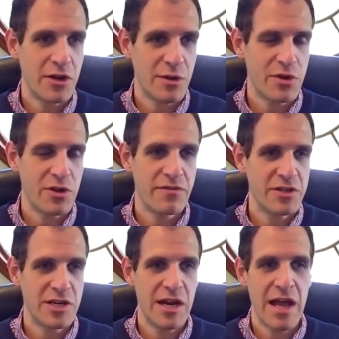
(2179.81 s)
computer
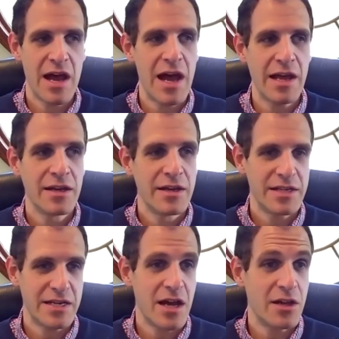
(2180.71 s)
vision and AI
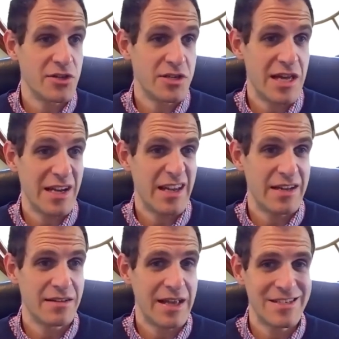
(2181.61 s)
technologies that
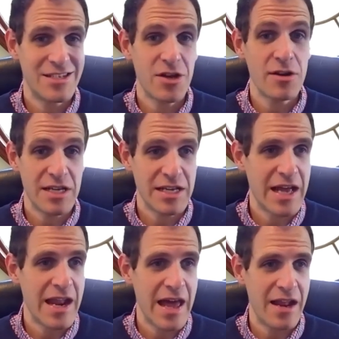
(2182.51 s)
can start to
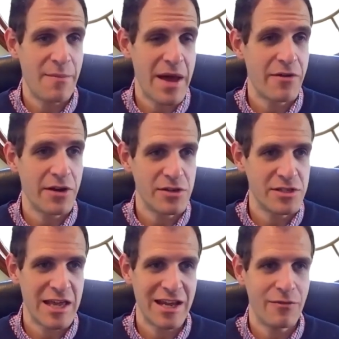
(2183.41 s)
get at a better
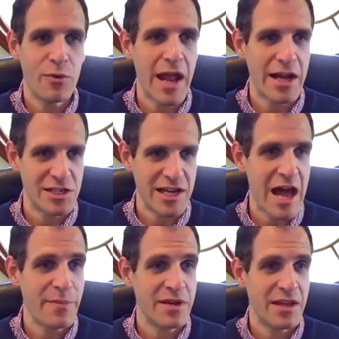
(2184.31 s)
understanding of what actually
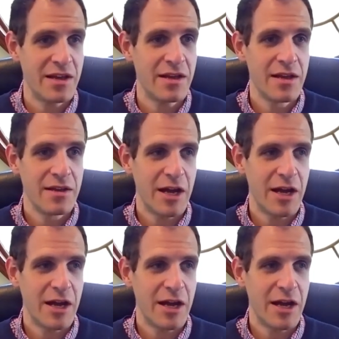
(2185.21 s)
happened in a